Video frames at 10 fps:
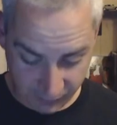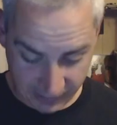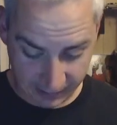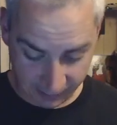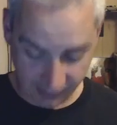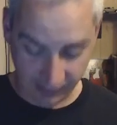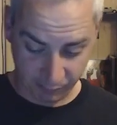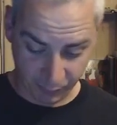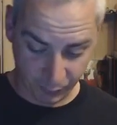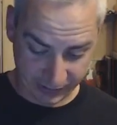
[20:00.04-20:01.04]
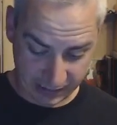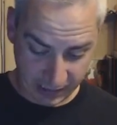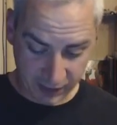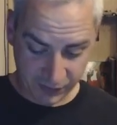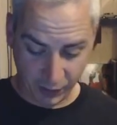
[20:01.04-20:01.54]
really important.
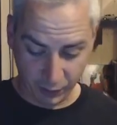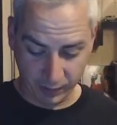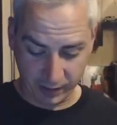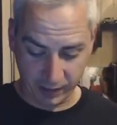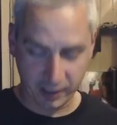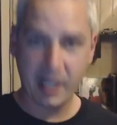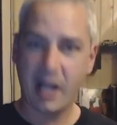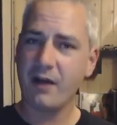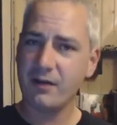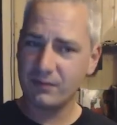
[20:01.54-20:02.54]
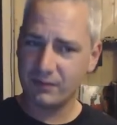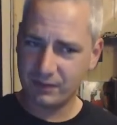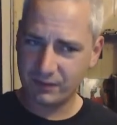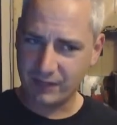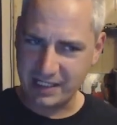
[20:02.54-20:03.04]
So
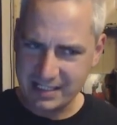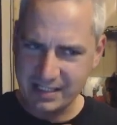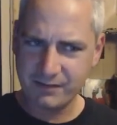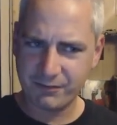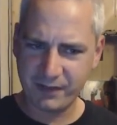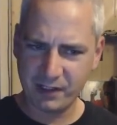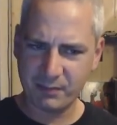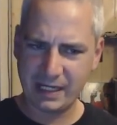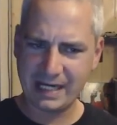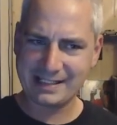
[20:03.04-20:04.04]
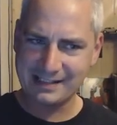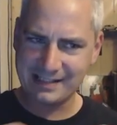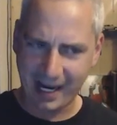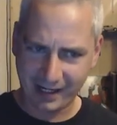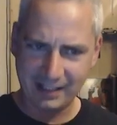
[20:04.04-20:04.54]
they didn't film
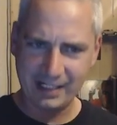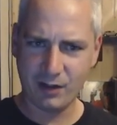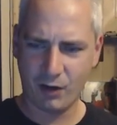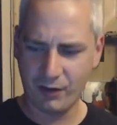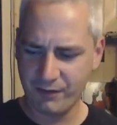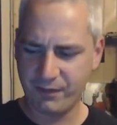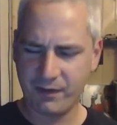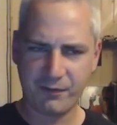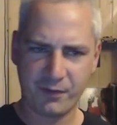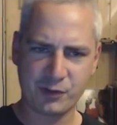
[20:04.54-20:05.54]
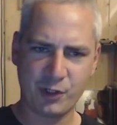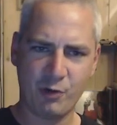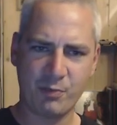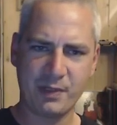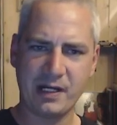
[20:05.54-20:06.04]
exactly on the 5th of
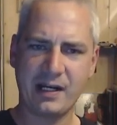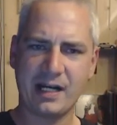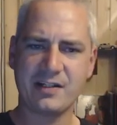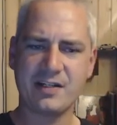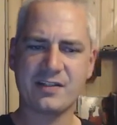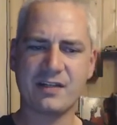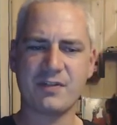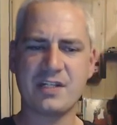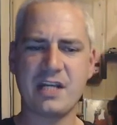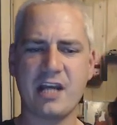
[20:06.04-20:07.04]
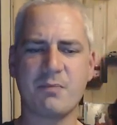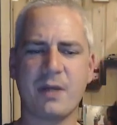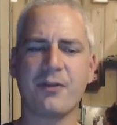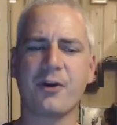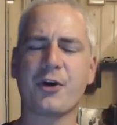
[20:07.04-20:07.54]
October, 1978,
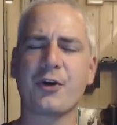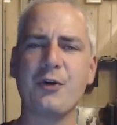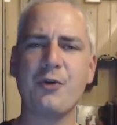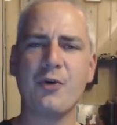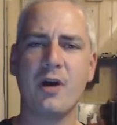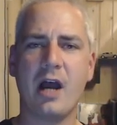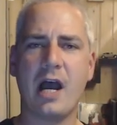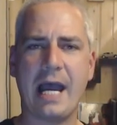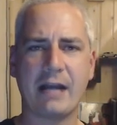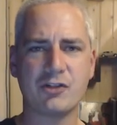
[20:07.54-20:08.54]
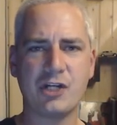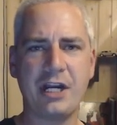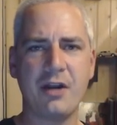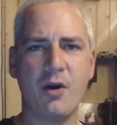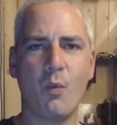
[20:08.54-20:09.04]
but the crew
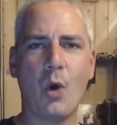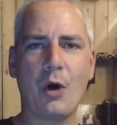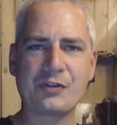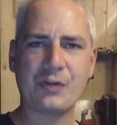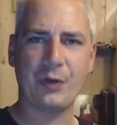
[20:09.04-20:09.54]
actually was